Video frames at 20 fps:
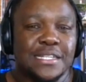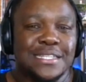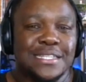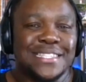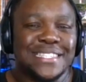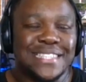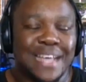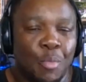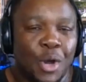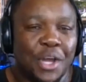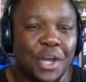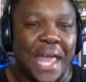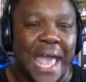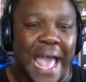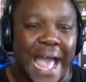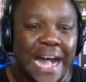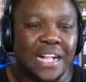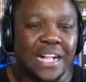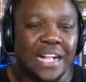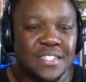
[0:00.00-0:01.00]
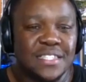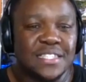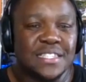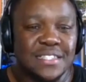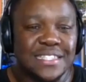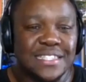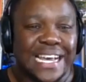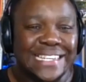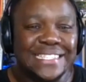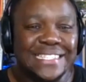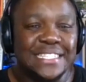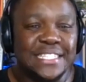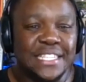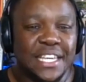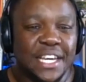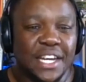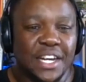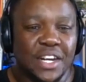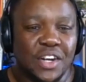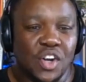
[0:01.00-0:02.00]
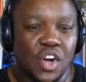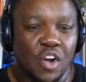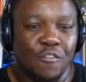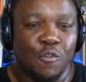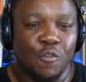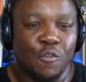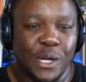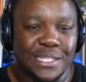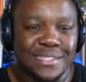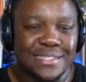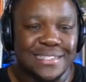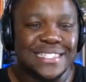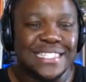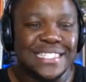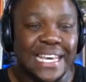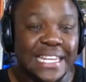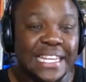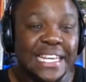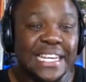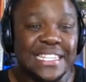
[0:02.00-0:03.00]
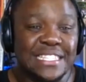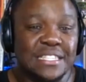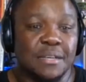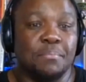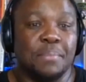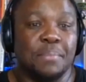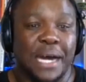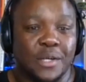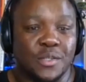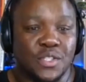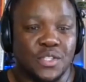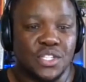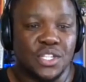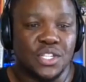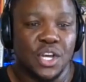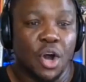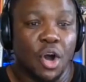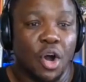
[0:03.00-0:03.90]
someone else's idea of what selling is about,